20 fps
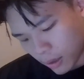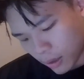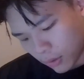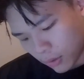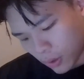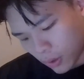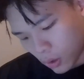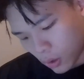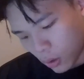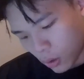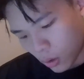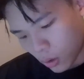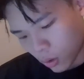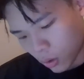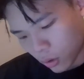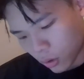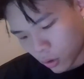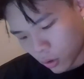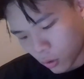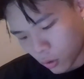
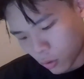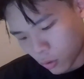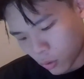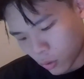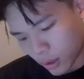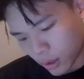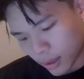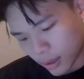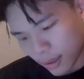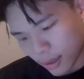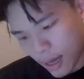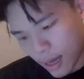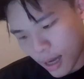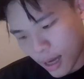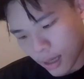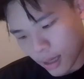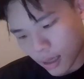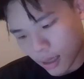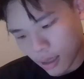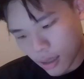4, Q is
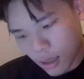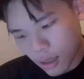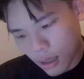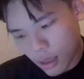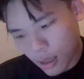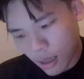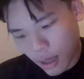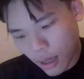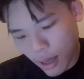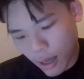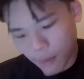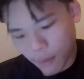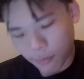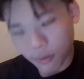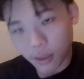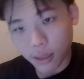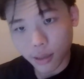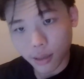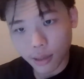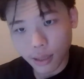9, and
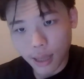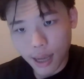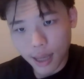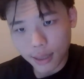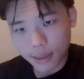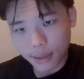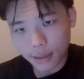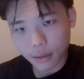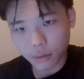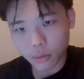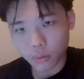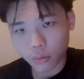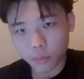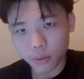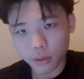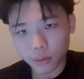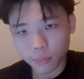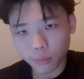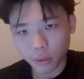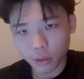the last,
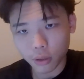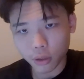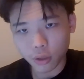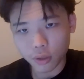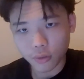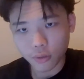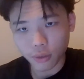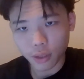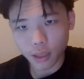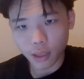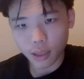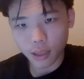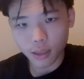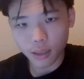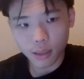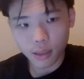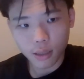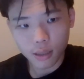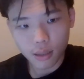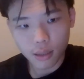apologies for that,
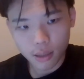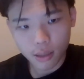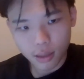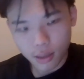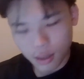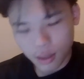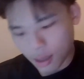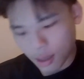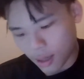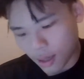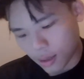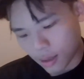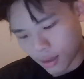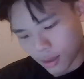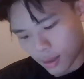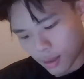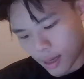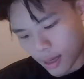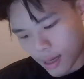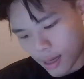and the
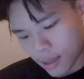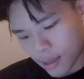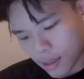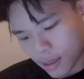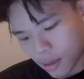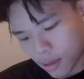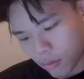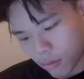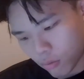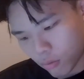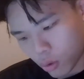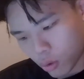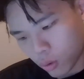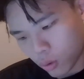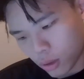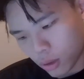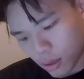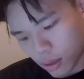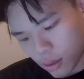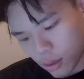last
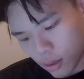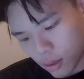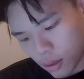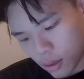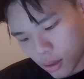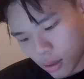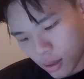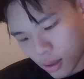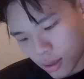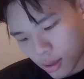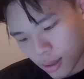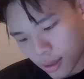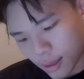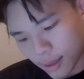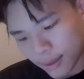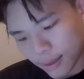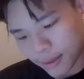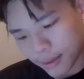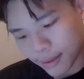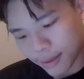root
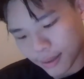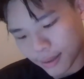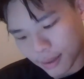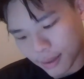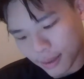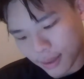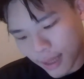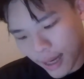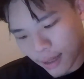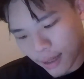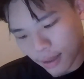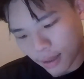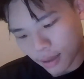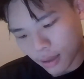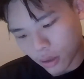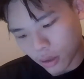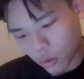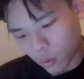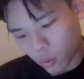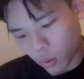is Z
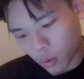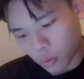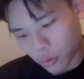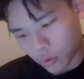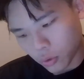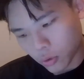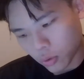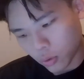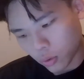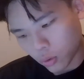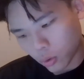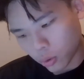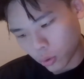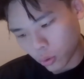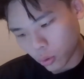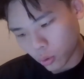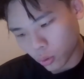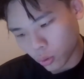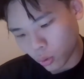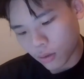equals
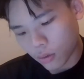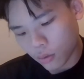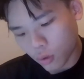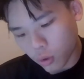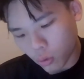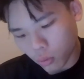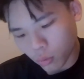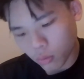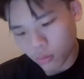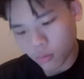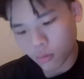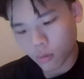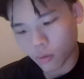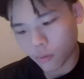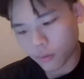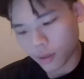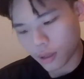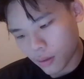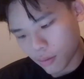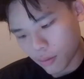to 2
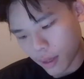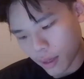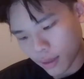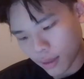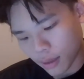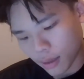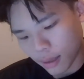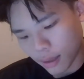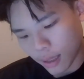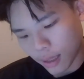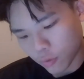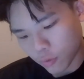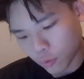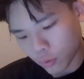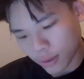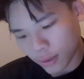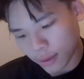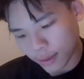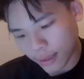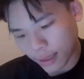over here, right? The last
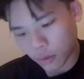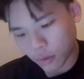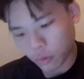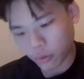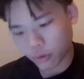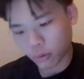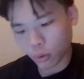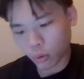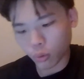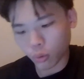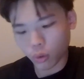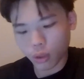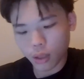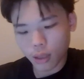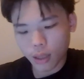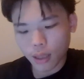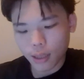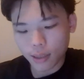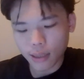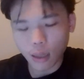root is Z equals to 2.
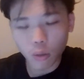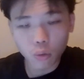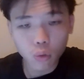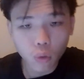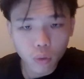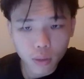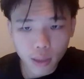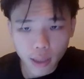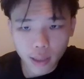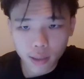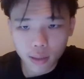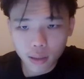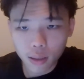Now note that